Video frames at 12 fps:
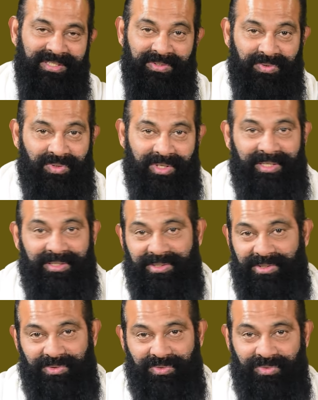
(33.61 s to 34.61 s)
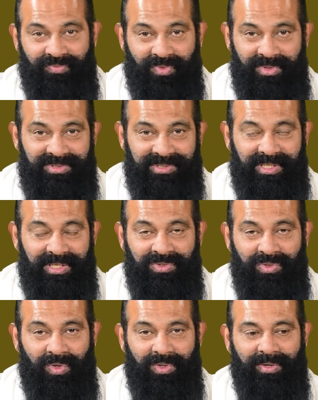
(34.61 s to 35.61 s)
and you are healthy, you don't fall sick
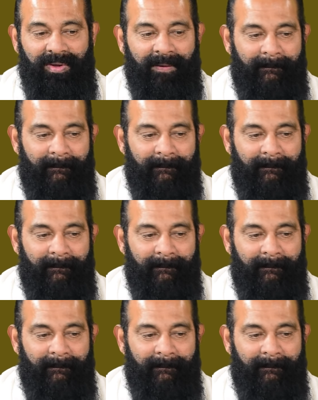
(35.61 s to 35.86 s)
at all.